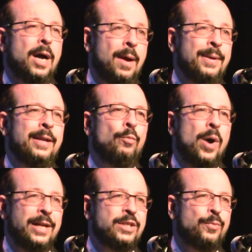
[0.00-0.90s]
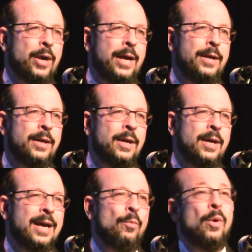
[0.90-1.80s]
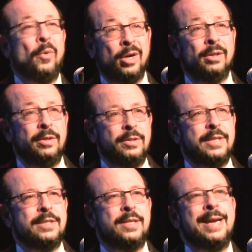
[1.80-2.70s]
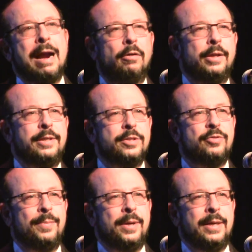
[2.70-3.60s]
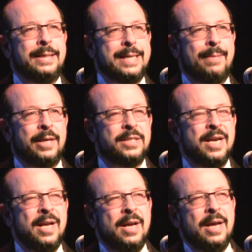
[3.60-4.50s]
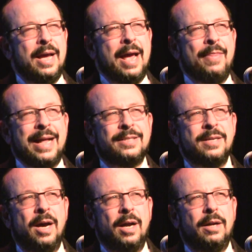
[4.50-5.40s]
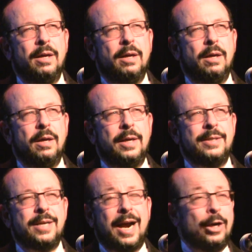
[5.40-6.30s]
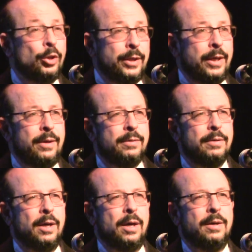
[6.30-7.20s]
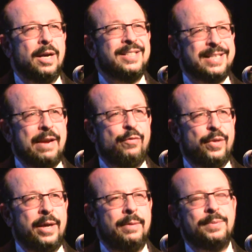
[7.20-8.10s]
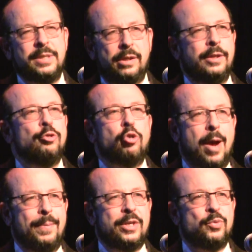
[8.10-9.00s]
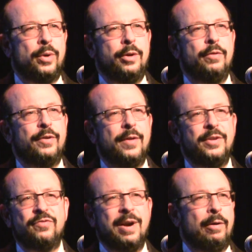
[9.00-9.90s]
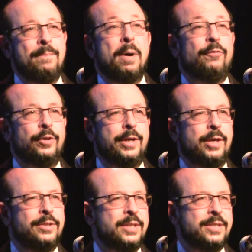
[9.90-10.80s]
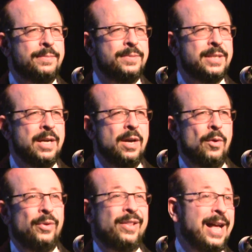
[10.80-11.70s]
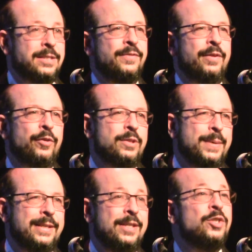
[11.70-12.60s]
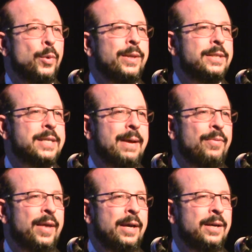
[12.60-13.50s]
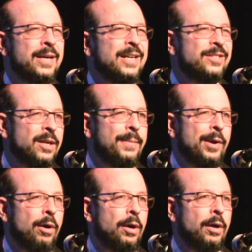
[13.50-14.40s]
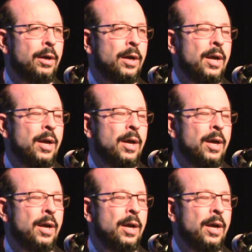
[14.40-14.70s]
common and widespread, and what we're going to lose is the narrowly distributed endemics. And that's not entirely uh, a safe thing, and particularly in tropics where you've got these very buffered ecosystems with lots of different species doing the same thing. It's going to be harder.